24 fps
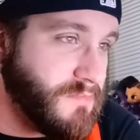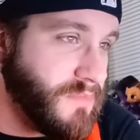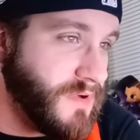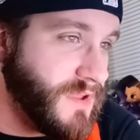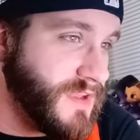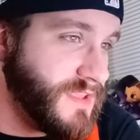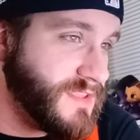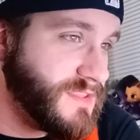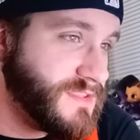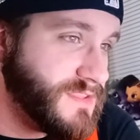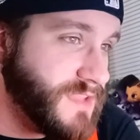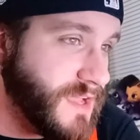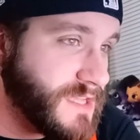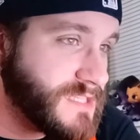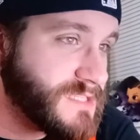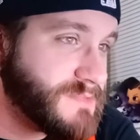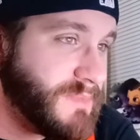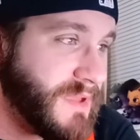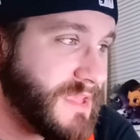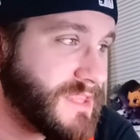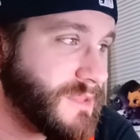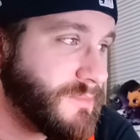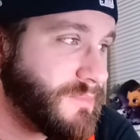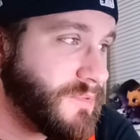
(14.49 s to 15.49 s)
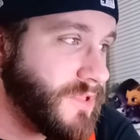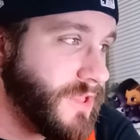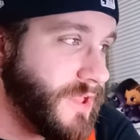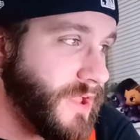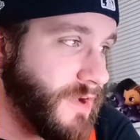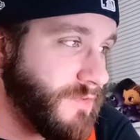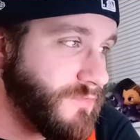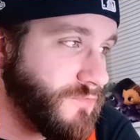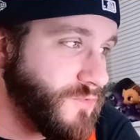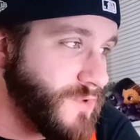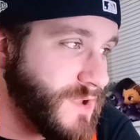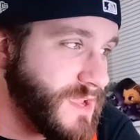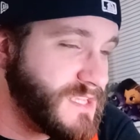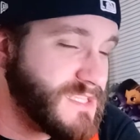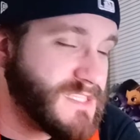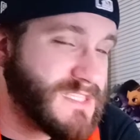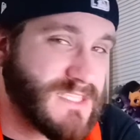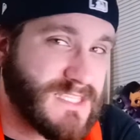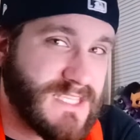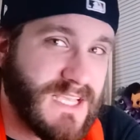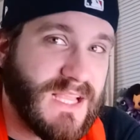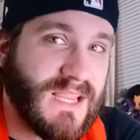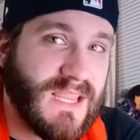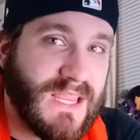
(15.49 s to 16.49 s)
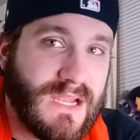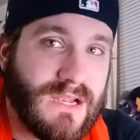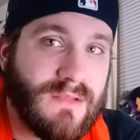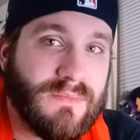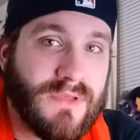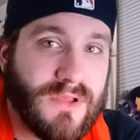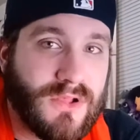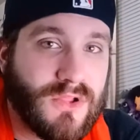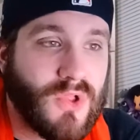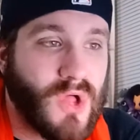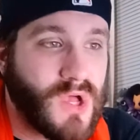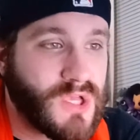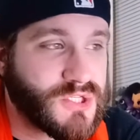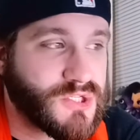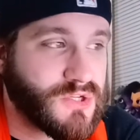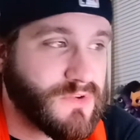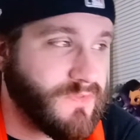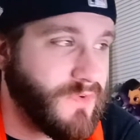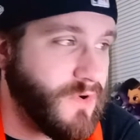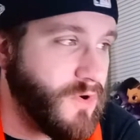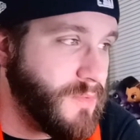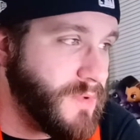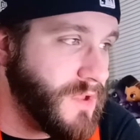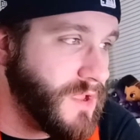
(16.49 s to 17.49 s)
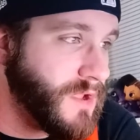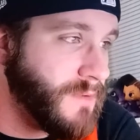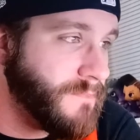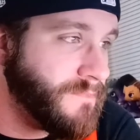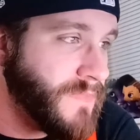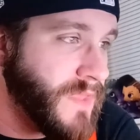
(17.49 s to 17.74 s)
but it does make the playoff race a little bit claustrophobic.